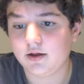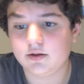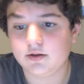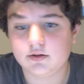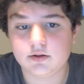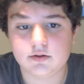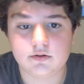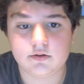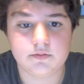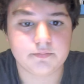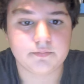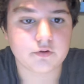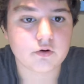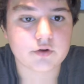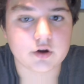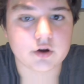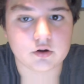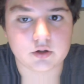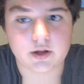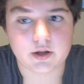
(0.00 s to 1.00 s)
you broke
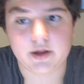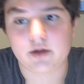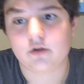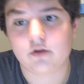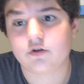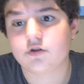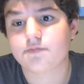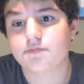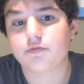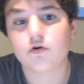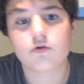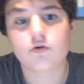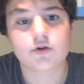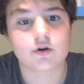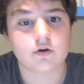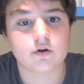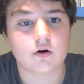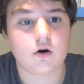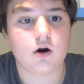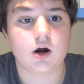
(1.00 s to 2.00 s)
your leg, or you broke
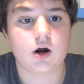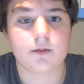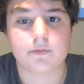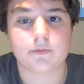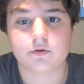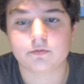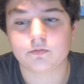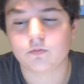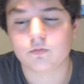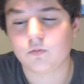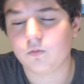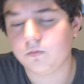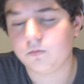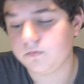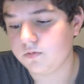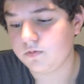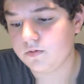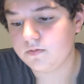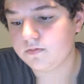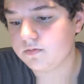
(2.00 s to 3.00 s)
your arm, or you